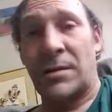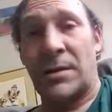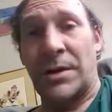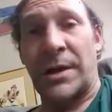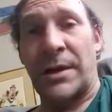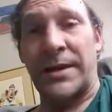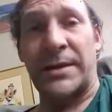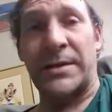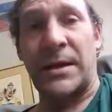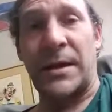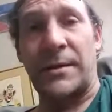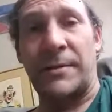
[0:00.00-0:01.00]
yeah, thanks a
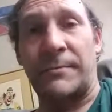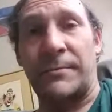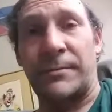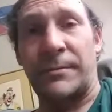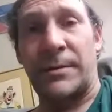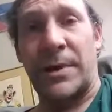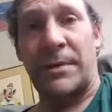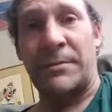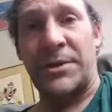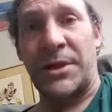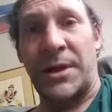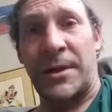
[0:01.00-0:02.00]
lot,
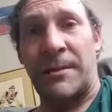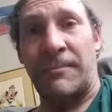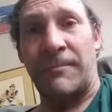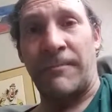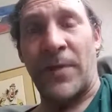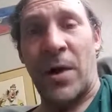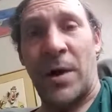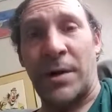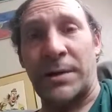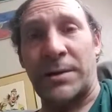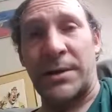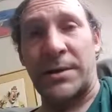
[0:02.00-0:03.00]
MGM,
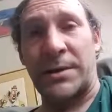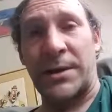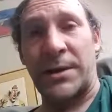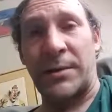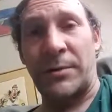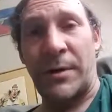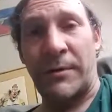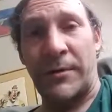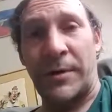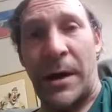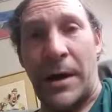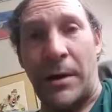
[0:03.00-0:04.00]
Fox, Disney,
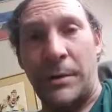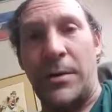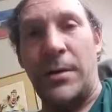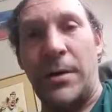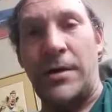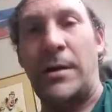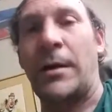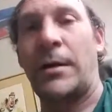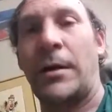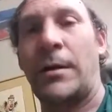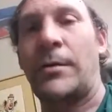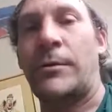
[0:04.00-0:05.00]
whoever now,
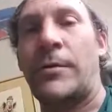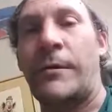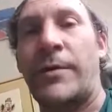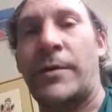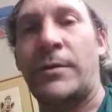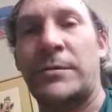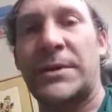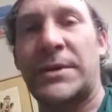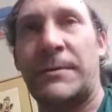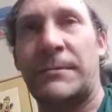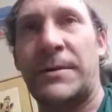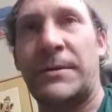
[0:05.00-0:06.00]
whoever owns
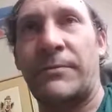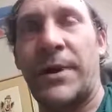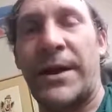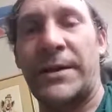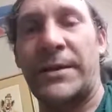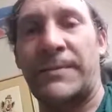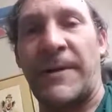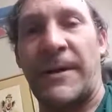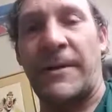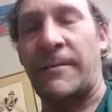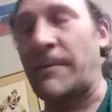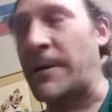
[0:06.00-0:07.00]
them rights,
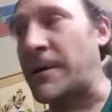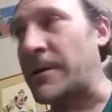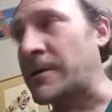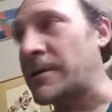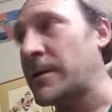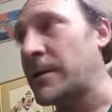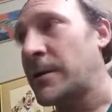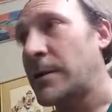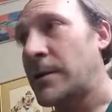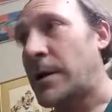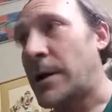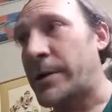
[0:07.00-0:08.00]
man.
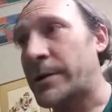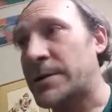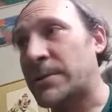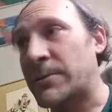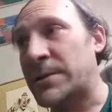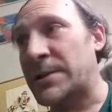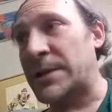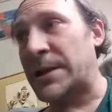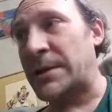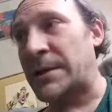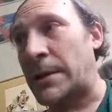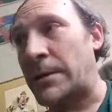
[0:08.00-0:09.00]
Heard someone
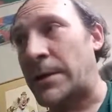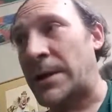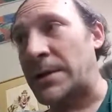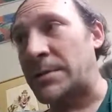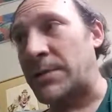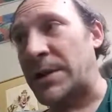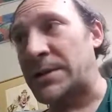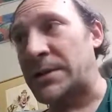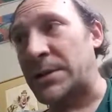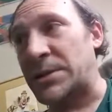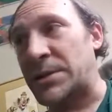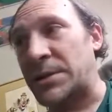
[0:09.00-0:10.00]
saying the other day,
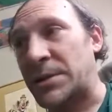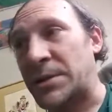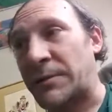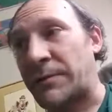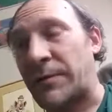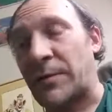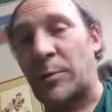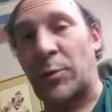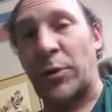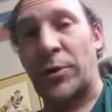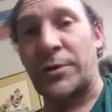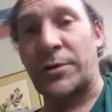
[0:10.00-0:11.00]
basically shilling for the
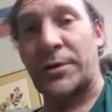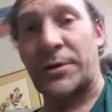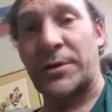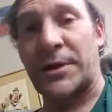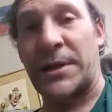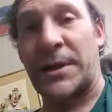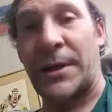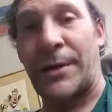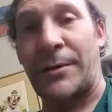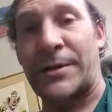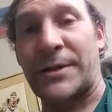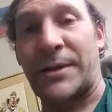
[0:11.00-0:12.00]
merger, saying
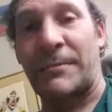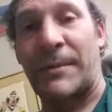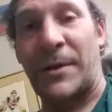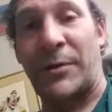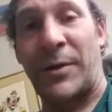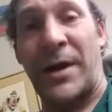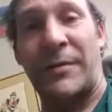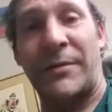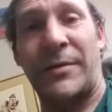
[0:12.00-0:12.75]
how it's going to be great